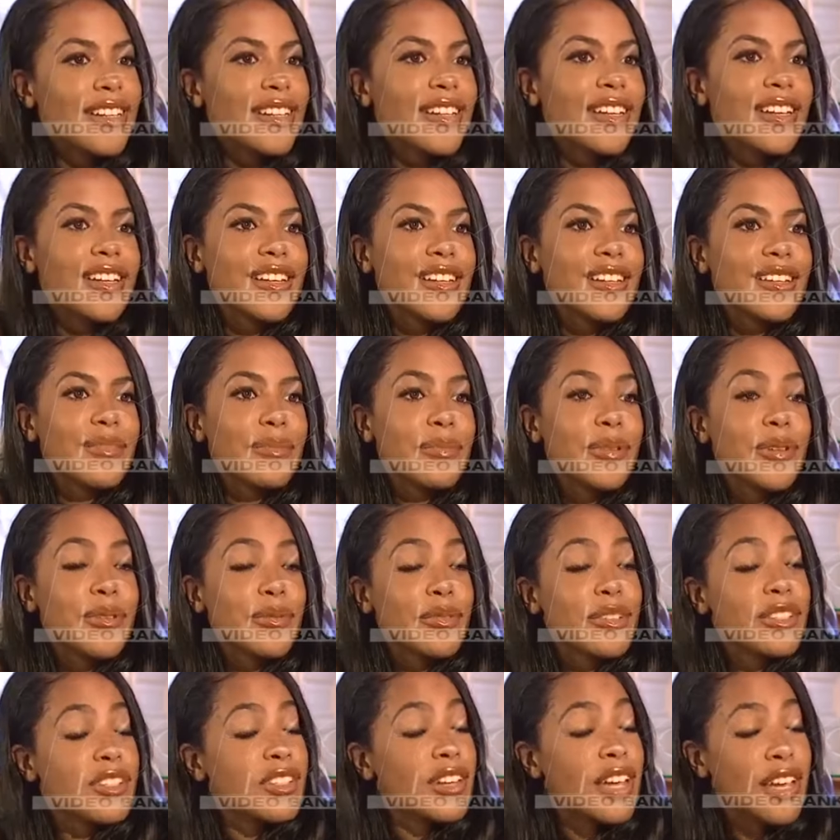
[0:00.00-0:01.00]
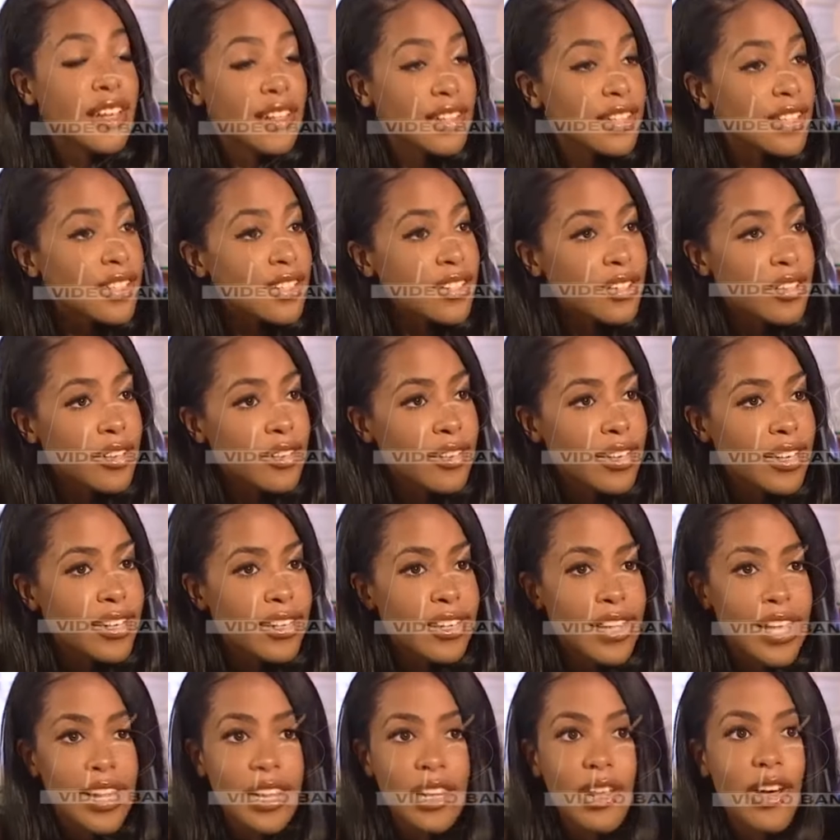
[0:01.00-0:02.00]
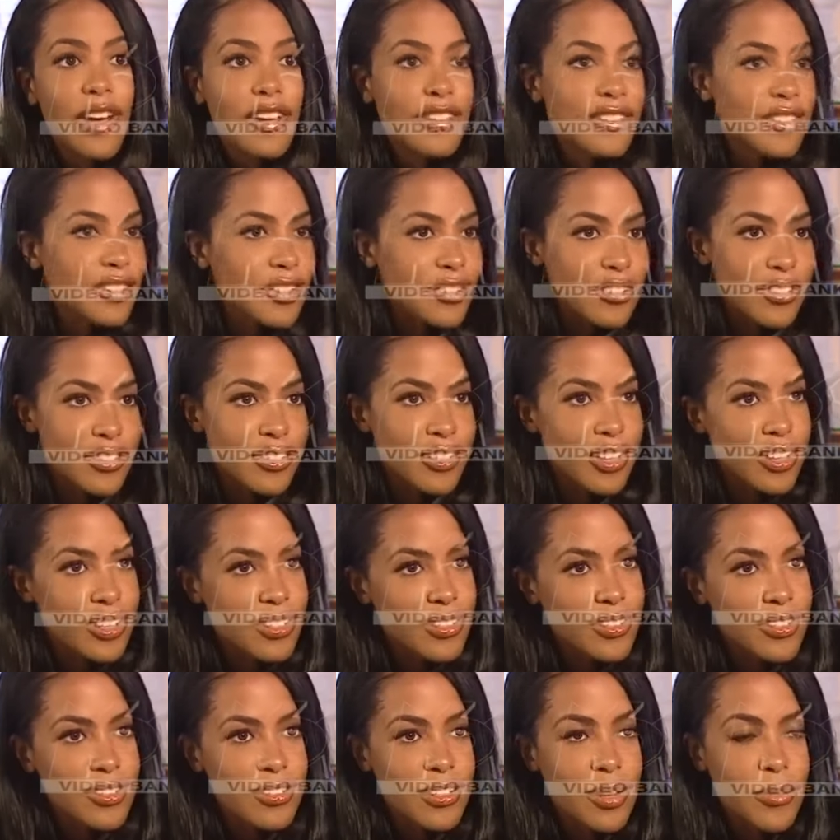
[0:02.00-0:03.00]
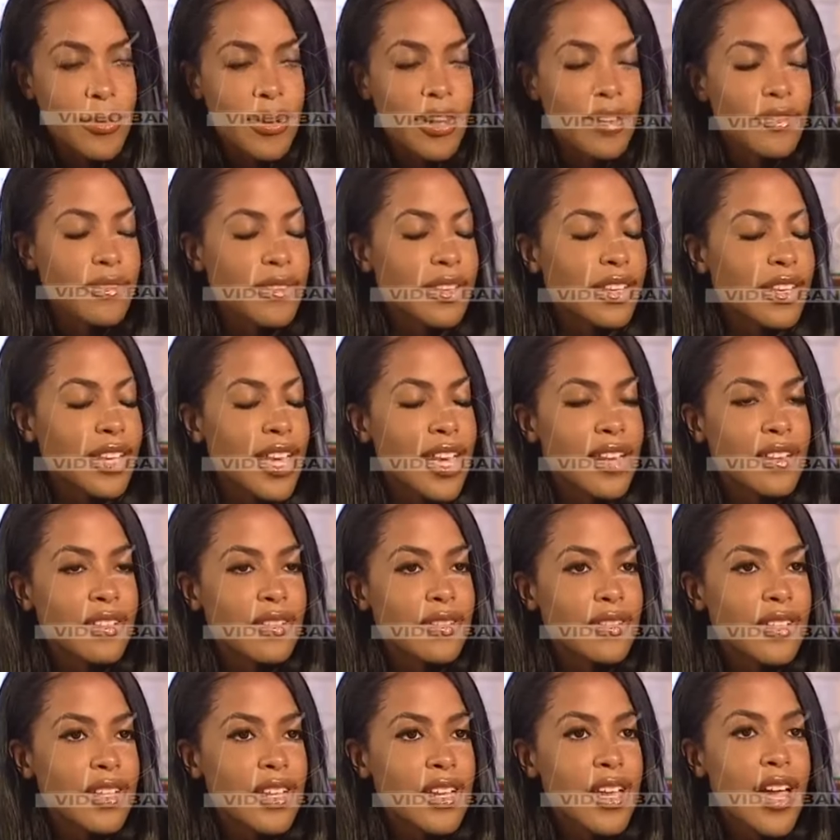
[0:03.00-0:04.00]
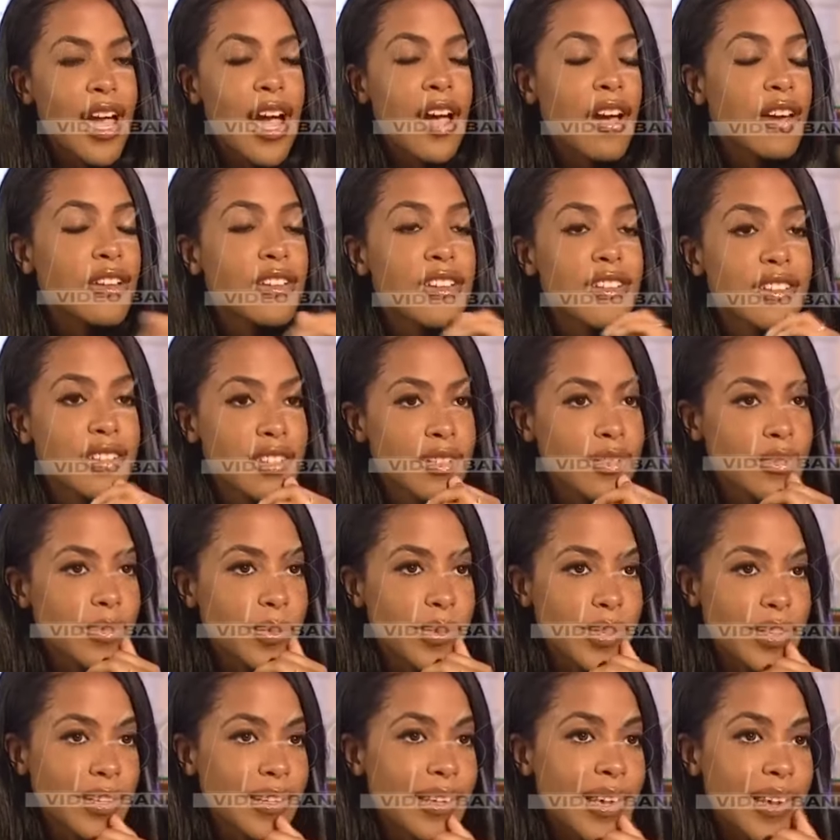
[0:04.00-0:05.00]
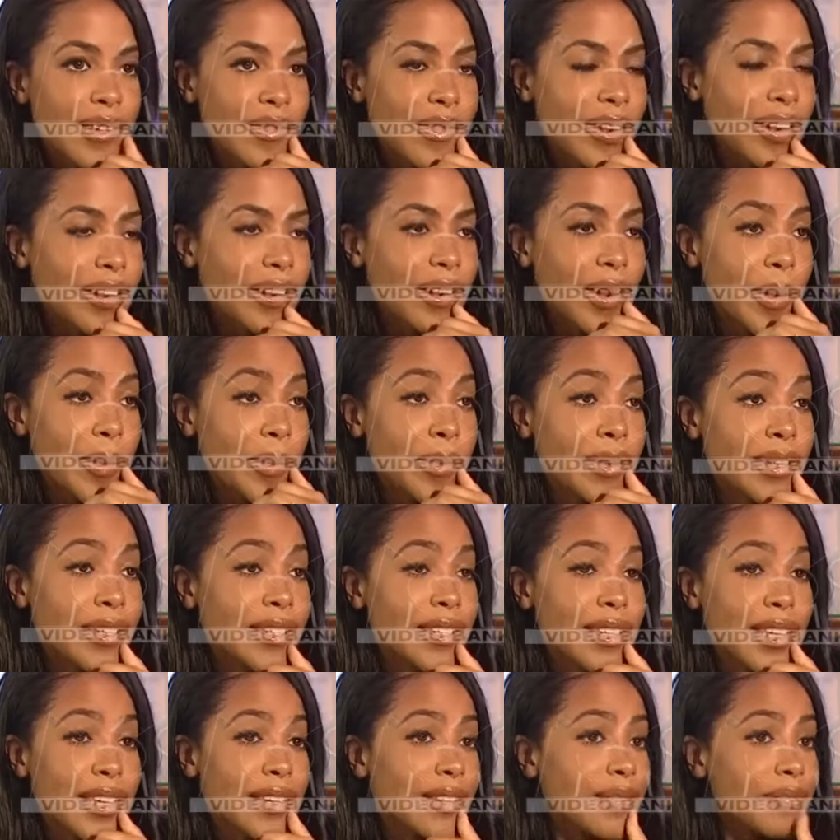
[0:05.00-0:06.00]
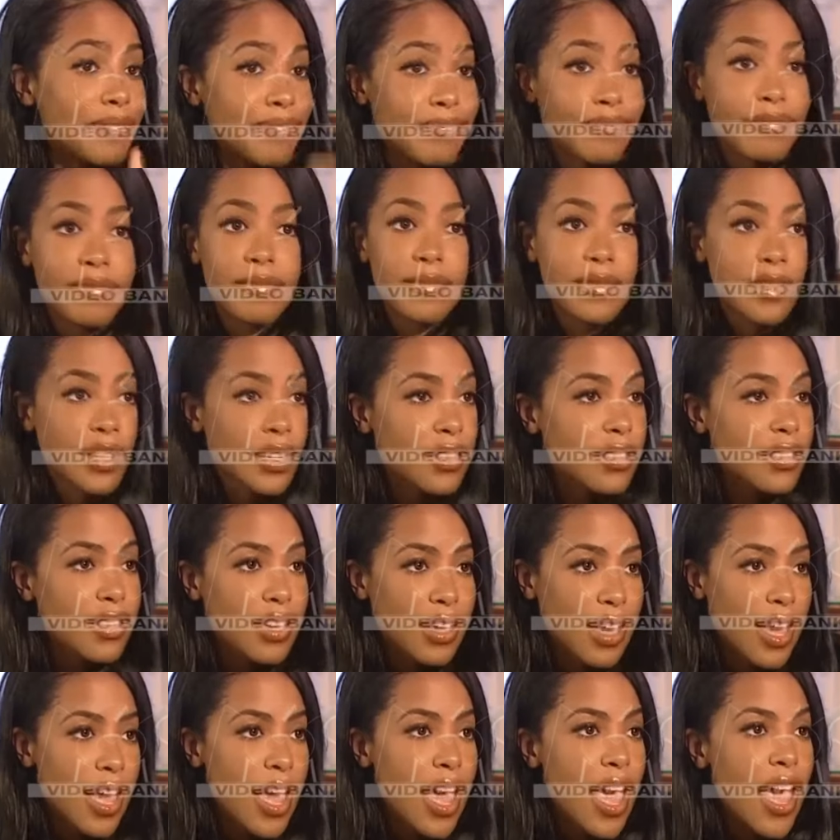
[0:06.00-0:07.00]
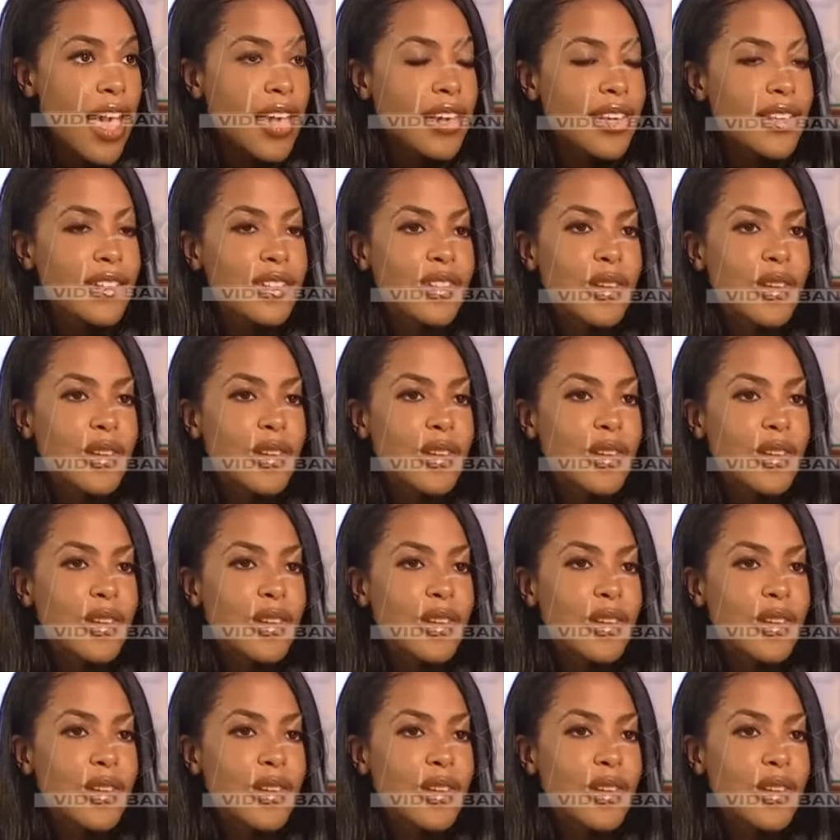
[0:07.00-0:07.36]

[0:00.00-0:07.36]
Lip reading: I'd been rejected, you know, I lost on Star Search. I went out for I auditioned with a lot of record companies that didn't think I had it.